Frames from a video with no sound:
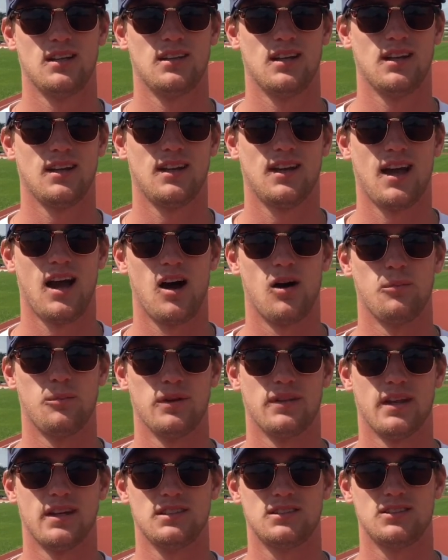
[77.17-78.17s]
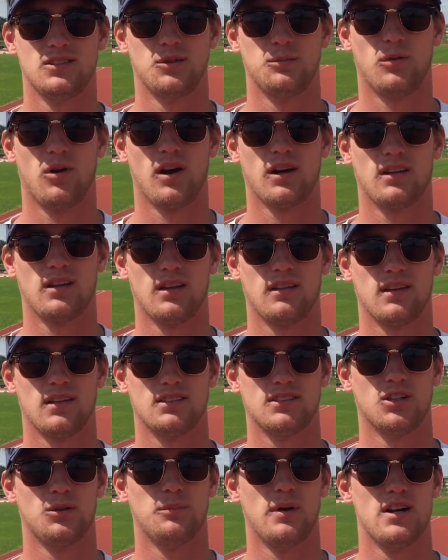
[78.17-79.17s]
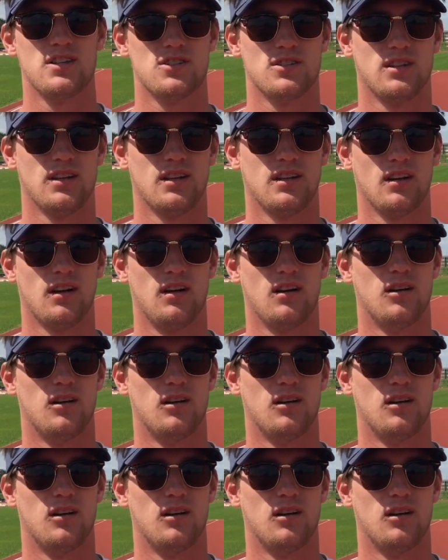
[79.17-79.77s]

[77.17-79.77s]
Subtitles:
It didn't count, but they still marked it. They still measured it.